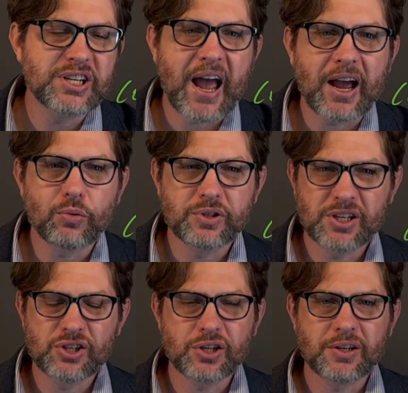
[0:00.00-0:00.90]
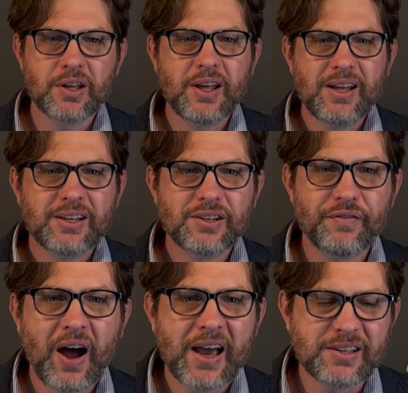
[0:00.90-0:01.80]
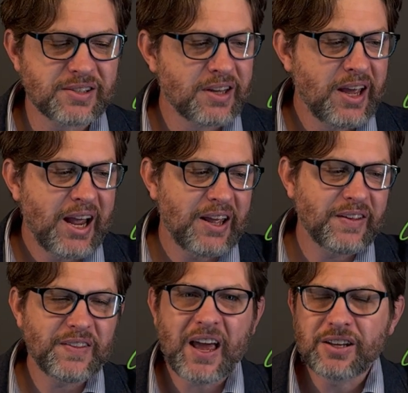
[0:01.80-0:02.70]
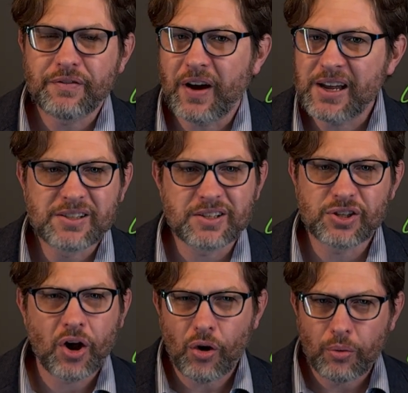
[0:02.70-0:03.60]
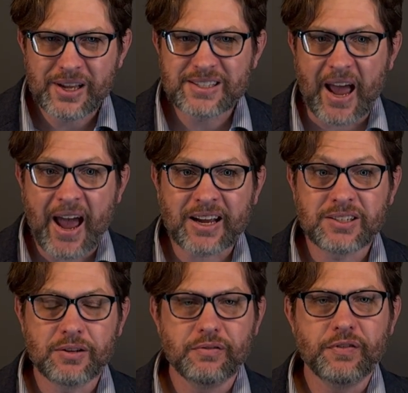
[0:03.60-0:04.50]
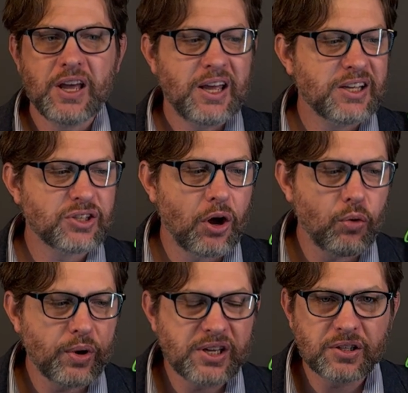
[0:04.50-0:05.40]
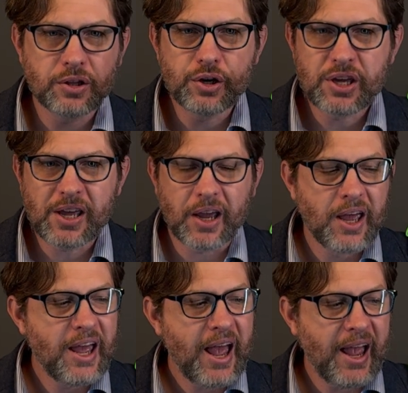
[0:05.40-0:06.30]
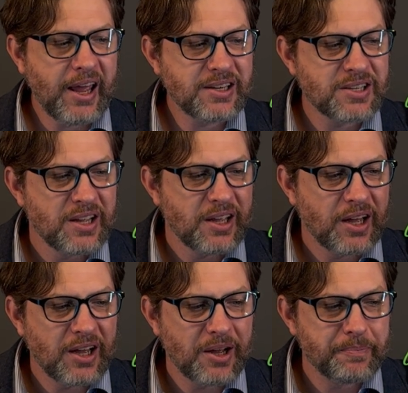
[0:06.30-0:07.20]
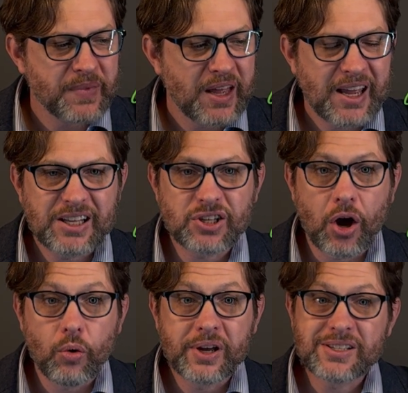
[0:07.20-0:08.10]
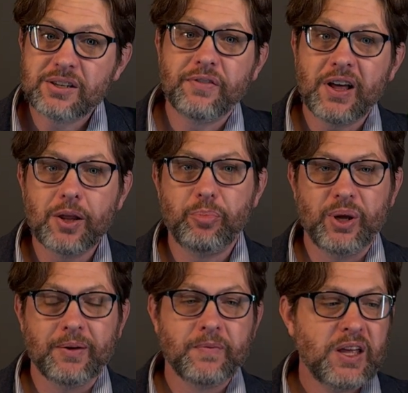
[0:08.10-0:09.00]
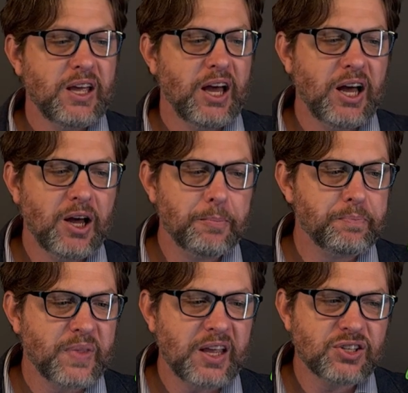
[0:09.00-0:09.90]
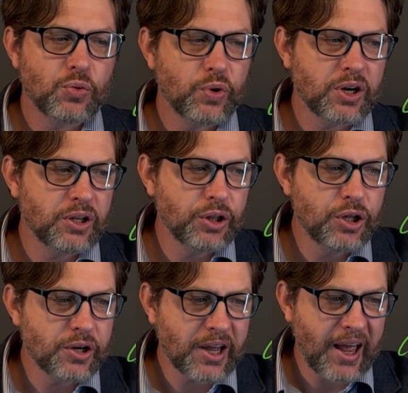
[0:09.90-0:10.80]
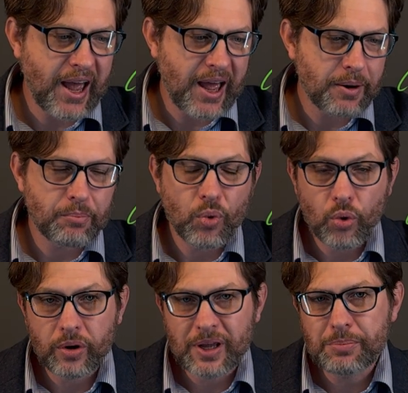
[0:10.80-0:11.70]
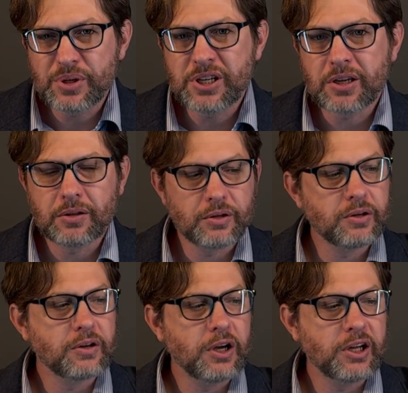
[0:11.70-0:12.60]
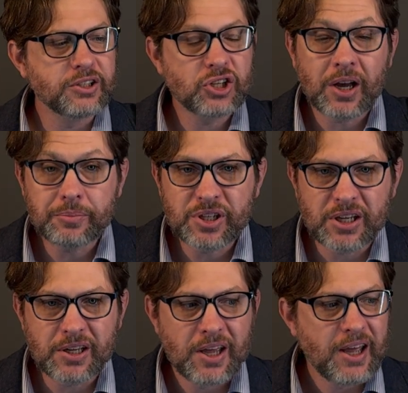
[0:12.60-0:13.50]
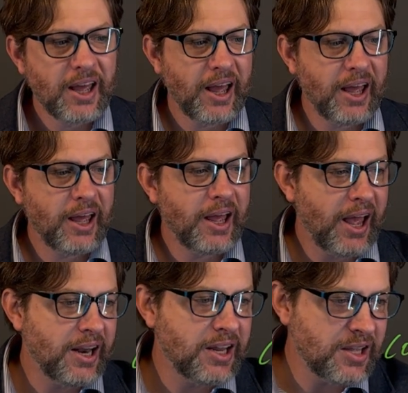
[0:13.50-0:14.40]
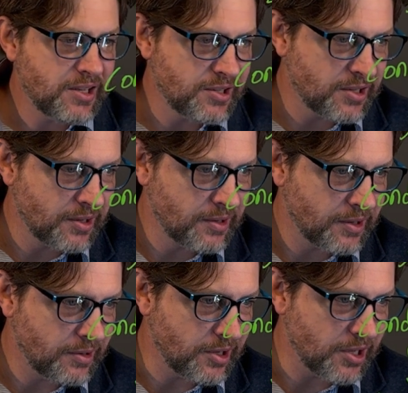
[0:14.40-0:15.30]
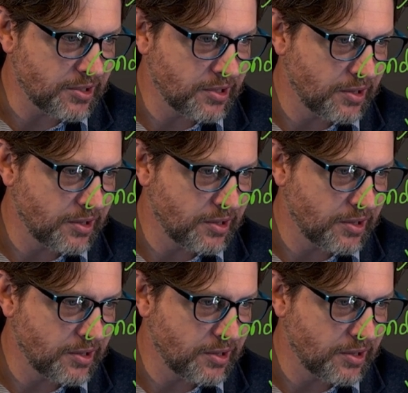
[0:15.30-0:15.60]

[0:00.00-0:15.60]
acquisition device, and that device is always active, it's always looking, and it's always developing. And so we're going to look at more in particular Chomsky and his, here he is,